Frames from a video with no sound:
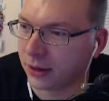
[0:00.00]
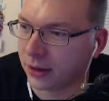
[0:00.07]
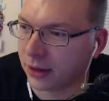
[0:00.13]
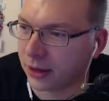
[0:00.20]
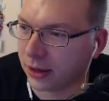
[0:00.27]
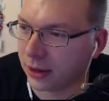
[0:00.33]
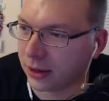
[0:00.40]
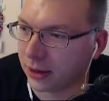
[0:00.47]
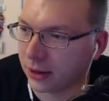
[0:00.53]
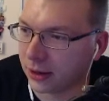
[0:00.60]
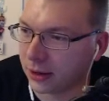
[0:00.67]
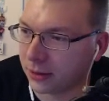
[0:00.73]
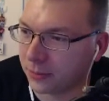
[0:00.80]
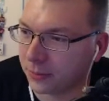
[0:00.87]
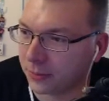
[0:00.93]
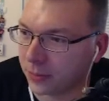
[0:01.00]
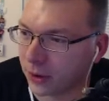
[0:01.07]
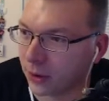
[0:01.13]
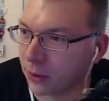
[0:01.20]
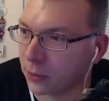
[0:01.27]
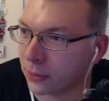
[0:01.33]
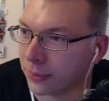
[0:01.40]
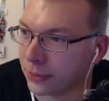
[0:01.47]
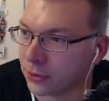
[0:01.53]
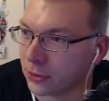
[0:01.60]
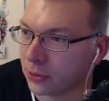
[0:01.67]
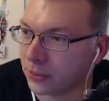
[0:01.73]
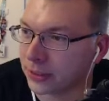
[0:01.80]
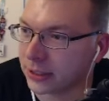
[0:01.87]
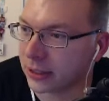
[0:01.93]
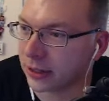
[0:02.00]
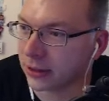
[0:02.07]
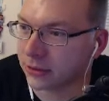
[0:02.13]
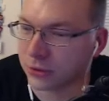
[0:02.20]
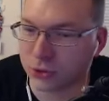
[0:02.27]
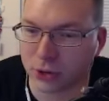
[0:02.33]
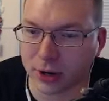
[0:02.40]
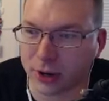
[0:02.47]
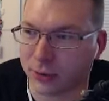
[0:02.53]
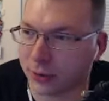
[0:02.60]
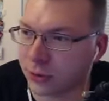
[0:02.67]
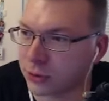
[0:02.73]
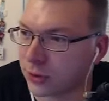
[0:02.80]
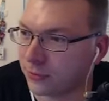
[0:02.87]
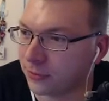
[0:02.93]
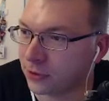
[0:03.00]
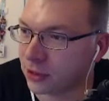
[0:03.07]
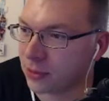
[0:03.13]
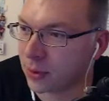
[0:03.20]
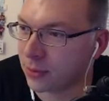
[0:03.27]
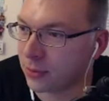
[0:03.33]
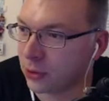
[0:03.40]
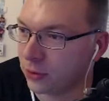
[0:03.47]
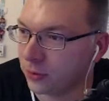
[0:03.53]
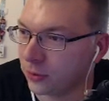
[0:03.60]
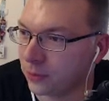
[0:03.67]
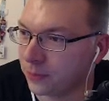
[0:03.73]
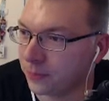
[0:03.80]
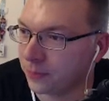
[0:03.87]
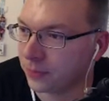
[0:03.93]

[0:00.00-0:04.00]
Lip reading: Alright, I want to make sure I didn't miss anything else in chat while I was trying to figure out my maneuver.